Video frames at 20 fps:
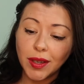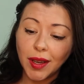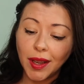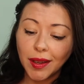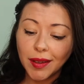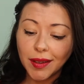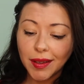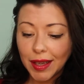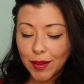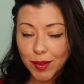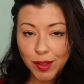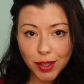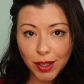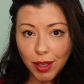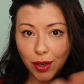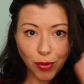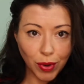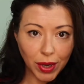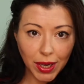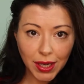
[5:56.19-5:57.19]
It gives the
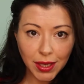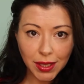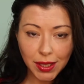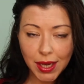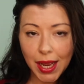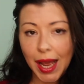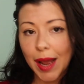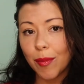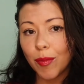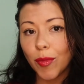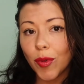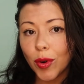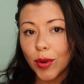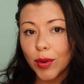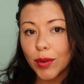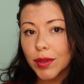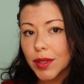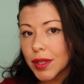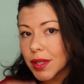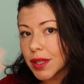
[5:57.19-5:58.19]
green to
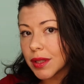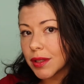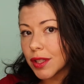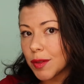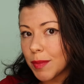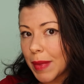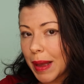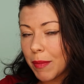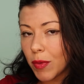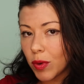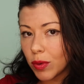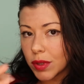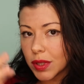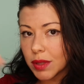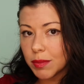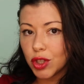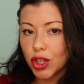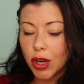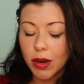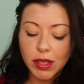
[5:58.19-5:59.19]
emeralds, some emeralds,
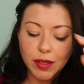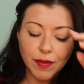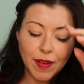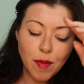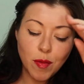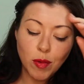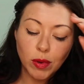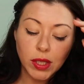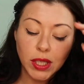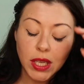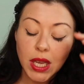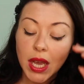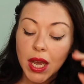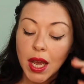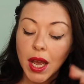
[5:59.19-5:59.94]
majority of emeralds,